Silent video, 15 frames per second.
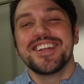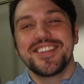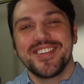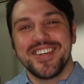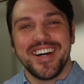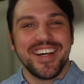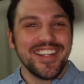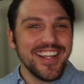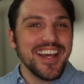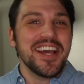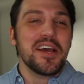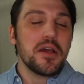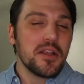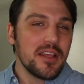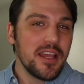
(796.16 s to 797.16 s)
as well
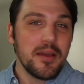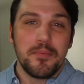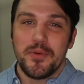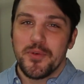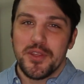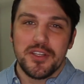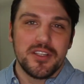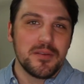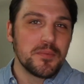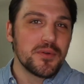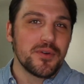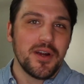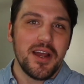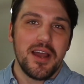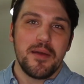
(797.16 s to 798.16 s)
hit me with a
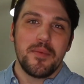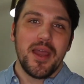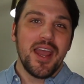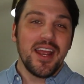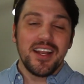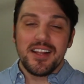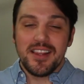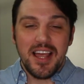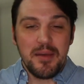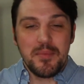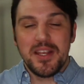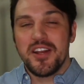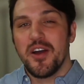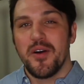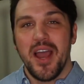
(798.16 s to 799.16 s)
subscribe and let
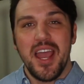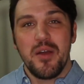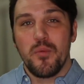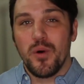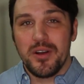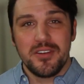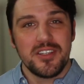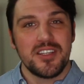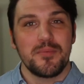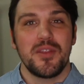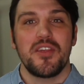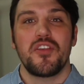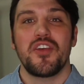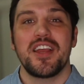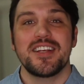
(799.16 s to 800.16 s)
me know hey what are some of
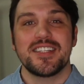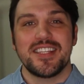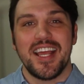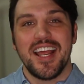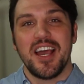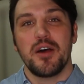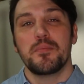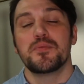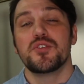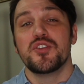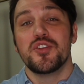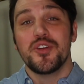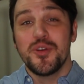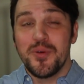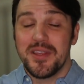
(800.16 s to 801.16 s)
the things that helped
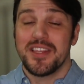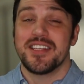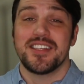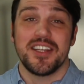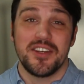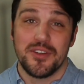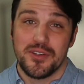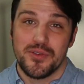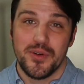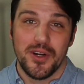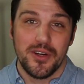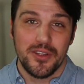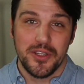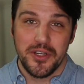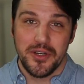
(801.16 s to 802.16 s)
you in this industry
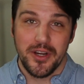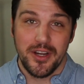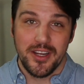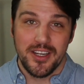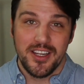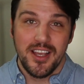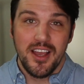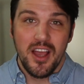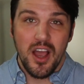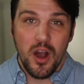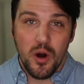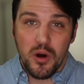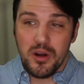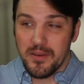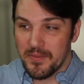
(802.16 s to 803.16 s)
earlier on
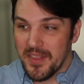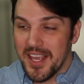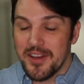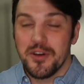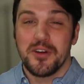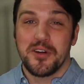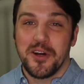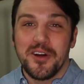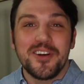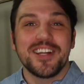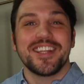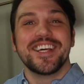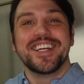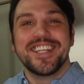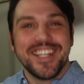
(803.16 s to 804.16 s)
or that you're
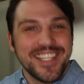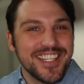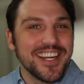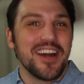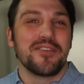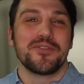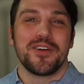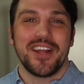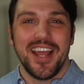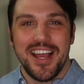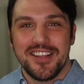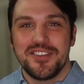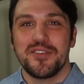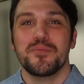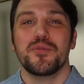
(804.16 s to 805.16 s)
currently discovering
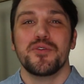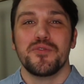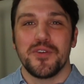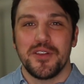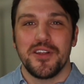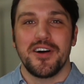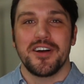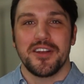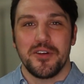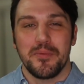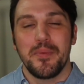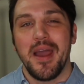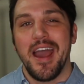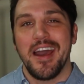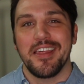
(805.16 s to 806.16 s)
as you move along your
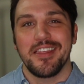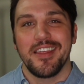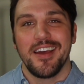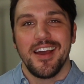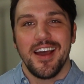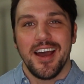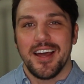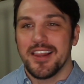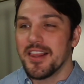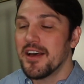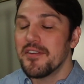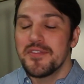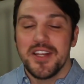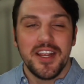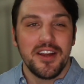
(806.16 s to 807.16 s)
path i would
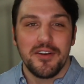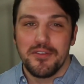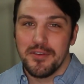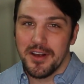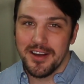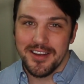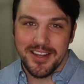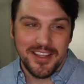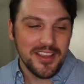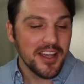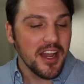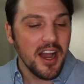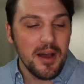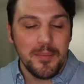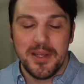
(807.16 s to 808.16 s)
love to hear uh, in the
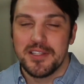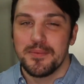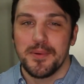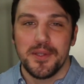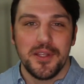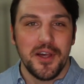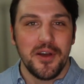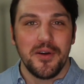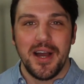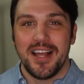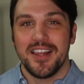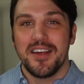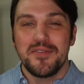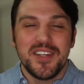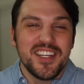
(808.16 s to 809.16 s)
comments below i
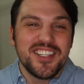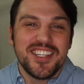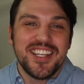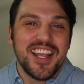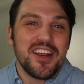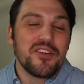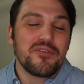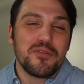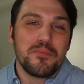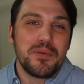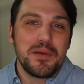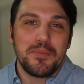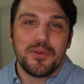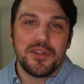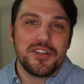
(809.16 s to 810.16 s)
love to just hear from
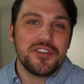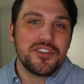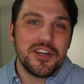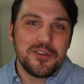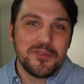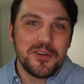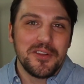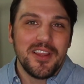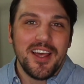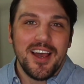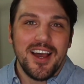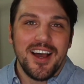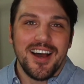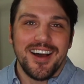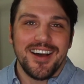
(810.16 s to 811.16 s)
people in general
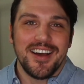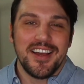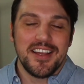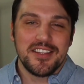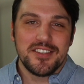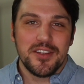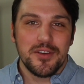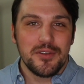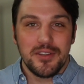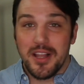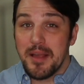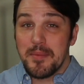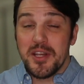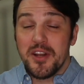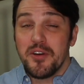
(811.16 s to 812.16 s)
uh, and so
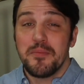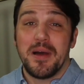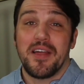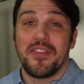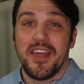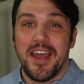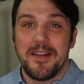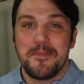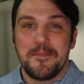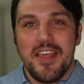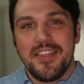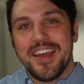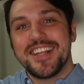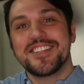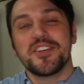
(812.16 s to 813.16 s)
let me know about that
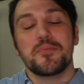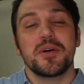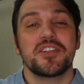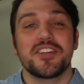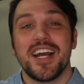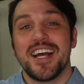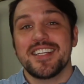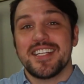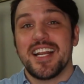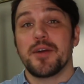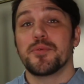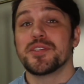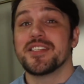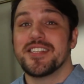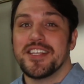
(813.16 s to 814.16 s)
thanks so much guys and i
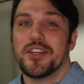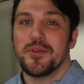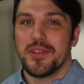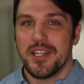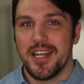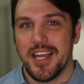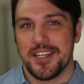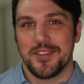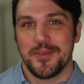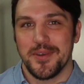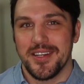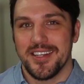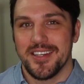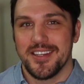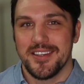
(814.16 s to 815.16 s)
will see you in the next
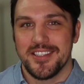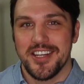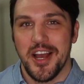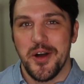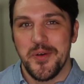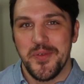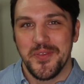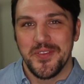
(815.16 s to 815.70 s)
one ciao